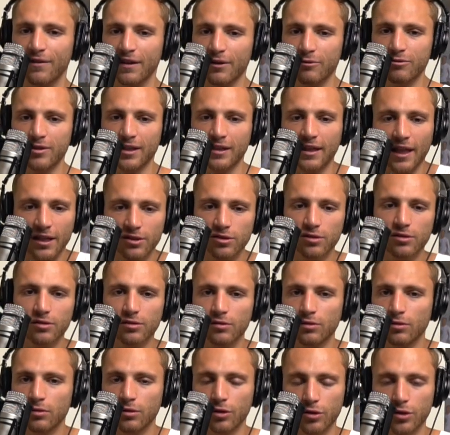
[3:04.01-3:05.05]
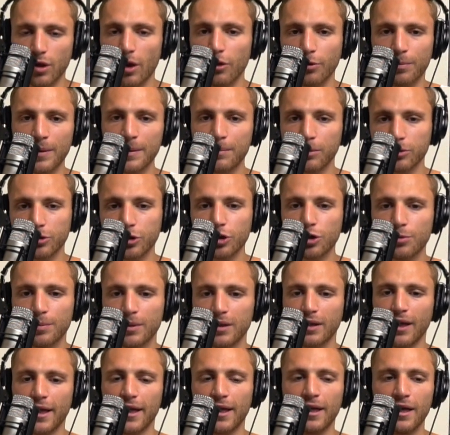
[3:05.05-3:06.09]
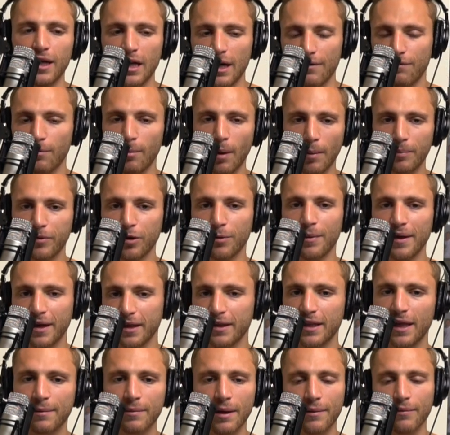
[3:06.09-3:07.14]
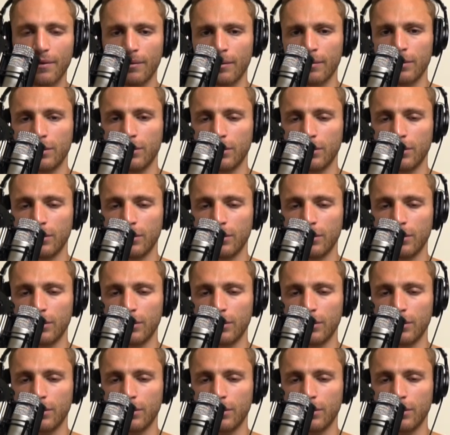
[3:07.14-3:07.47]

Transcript: And it was like, that's, there's other people too, but like, if I'm up there making them laugh,